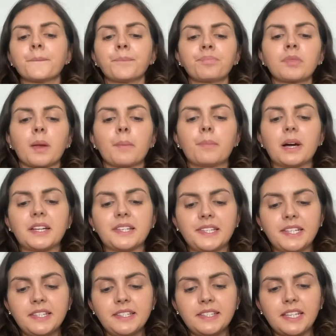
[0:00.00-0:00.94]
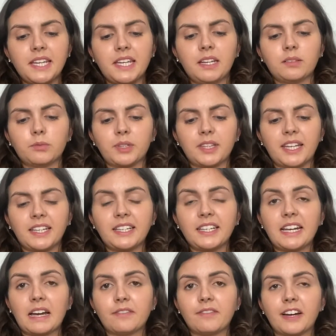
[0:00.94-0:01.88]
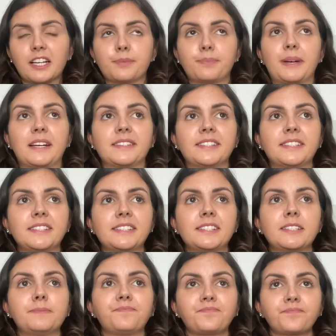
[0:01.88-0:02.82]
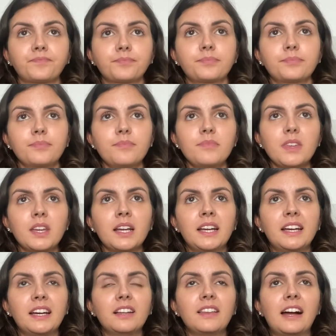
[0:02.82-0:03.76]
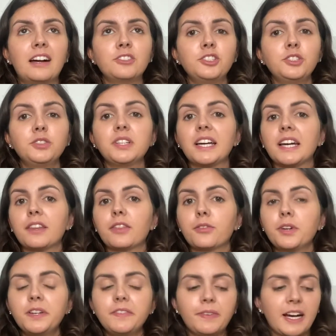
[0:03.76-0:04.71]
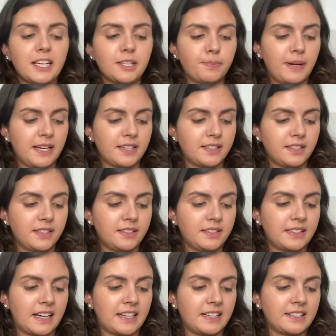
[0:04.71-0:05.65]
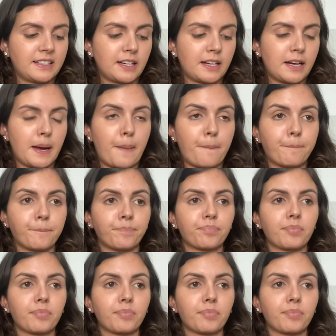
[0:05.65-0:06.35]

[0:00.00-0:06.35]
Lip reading: But Disney, when they did have fast passes, it allowed you to get 3 fast passes at a time.